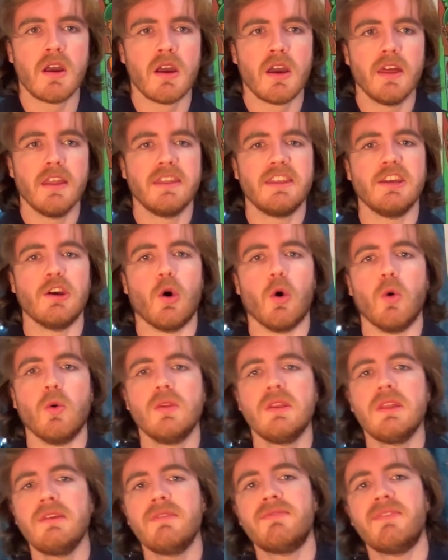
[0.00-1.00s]
The
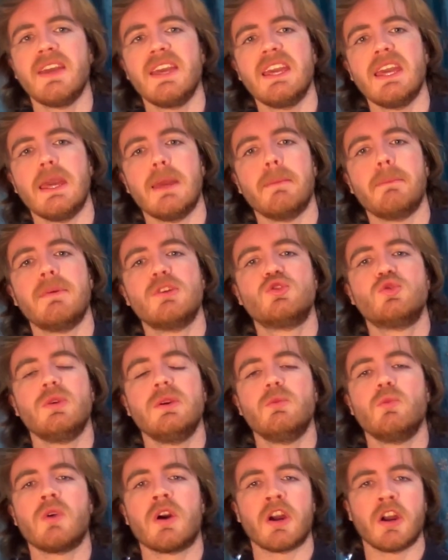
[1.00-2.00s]
only thing in
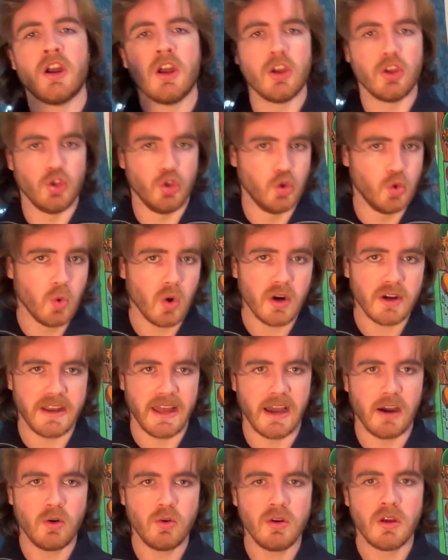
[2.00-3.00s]
between where you are
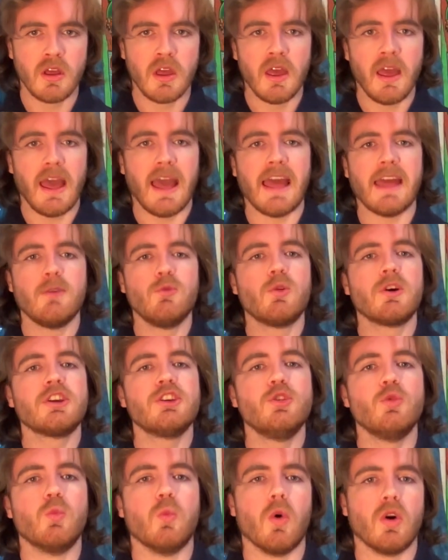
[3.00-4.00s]
now and where
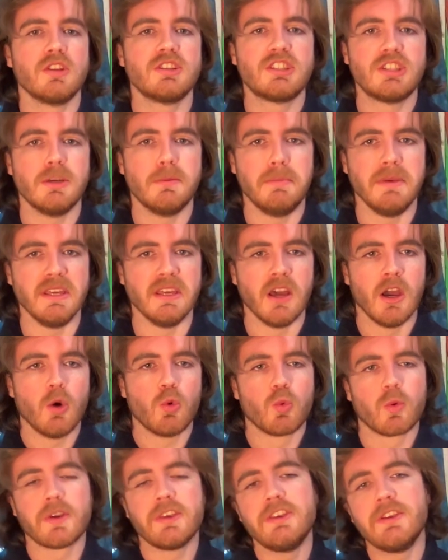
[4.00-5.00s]
you want to be,
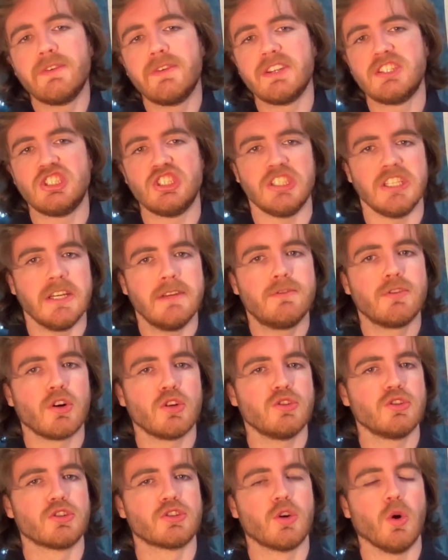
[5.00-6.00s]
where you've achieved all
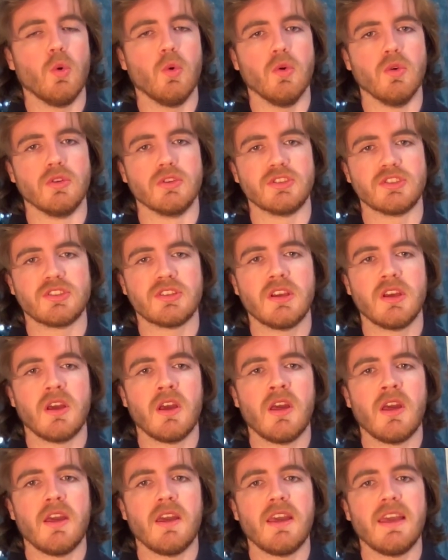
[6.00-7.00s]
your goals,
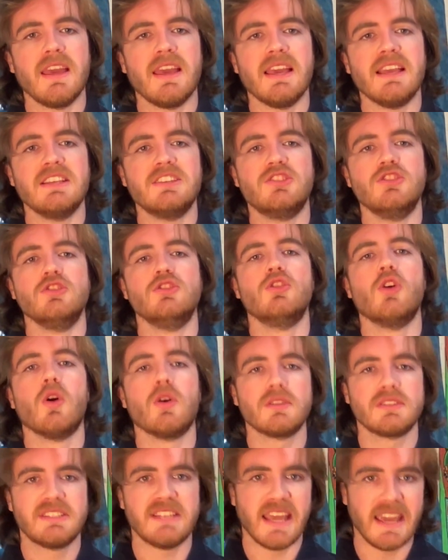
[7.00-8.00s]
is
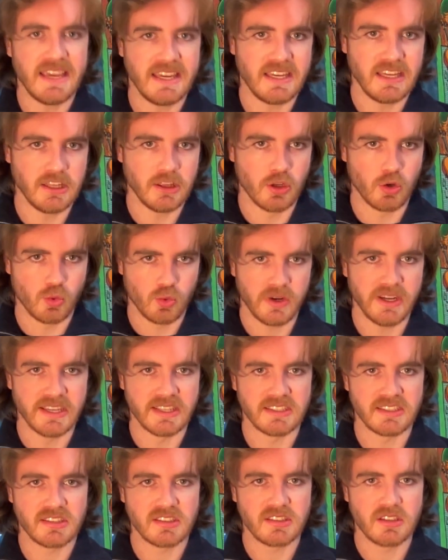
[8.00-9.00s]
not taking the
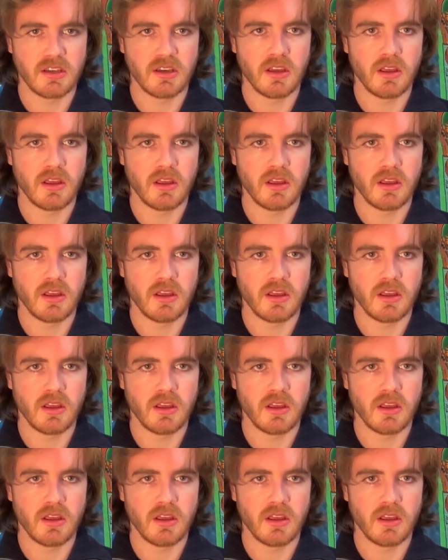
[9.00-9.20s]
risk.